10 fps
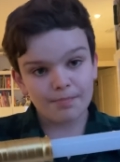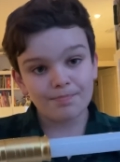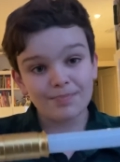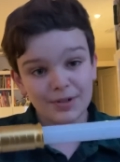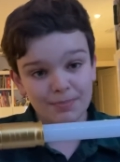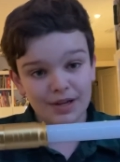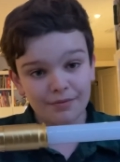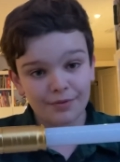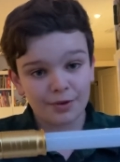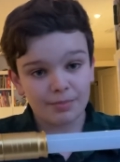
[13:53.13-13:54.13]
best
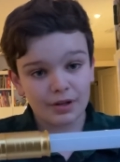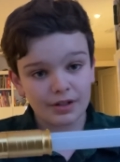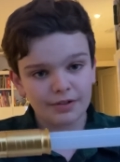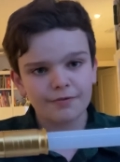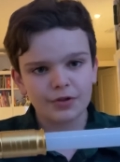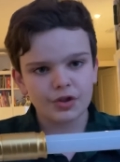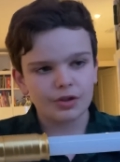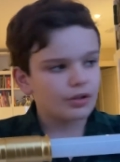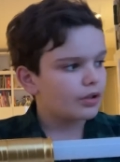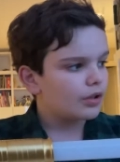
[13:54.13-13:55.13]
bang for your buck, for
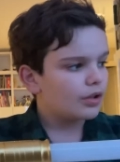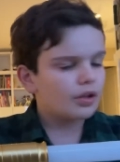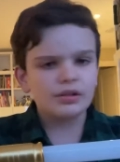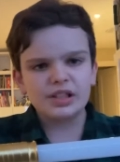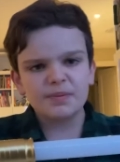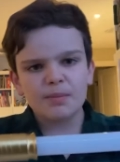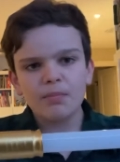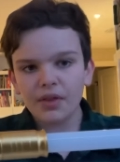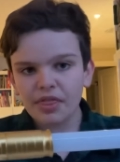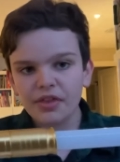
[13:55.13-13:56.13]
sure. It takes about a
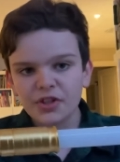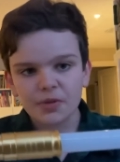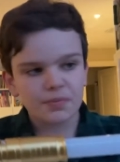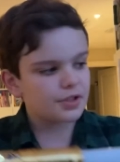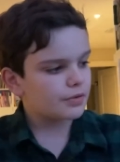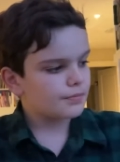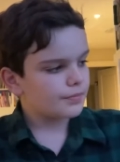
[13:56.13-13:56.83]
month to ship to you.